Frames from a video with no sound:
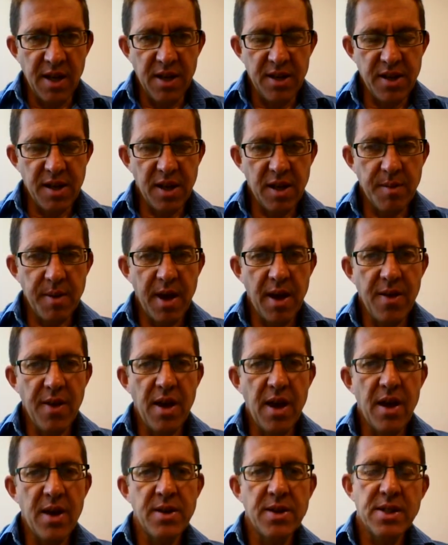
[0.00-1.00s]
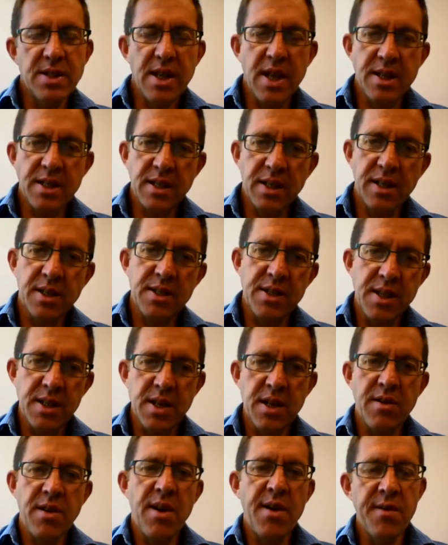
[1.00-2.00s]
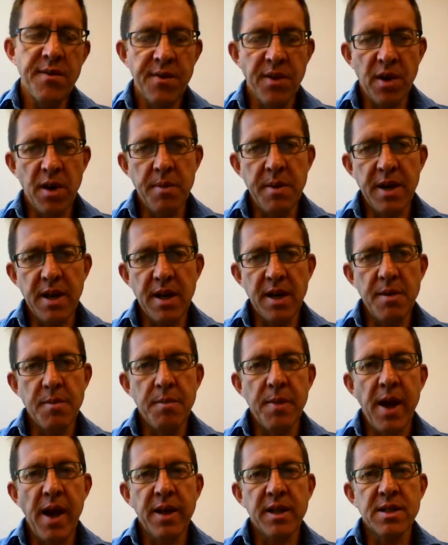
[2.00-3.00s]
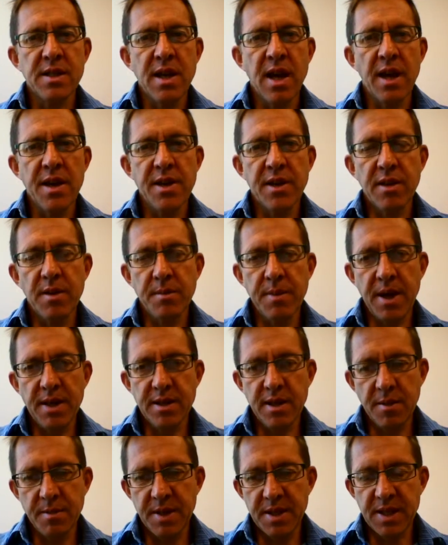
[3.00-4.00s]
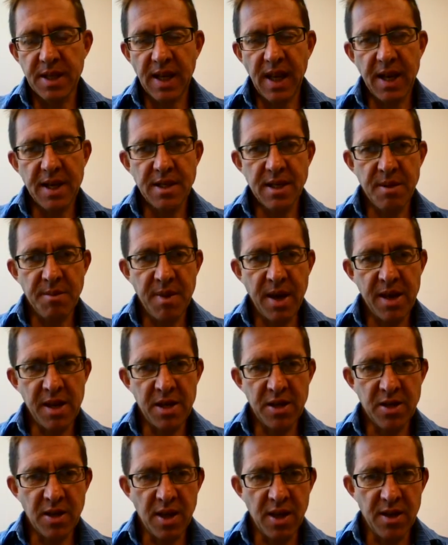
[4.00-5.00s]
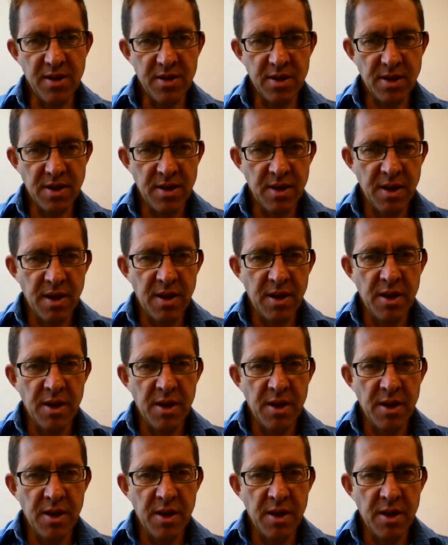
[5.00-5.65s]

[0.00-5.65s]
think about those and to consider your own environmental impacts and how you can better mitigate and manage those.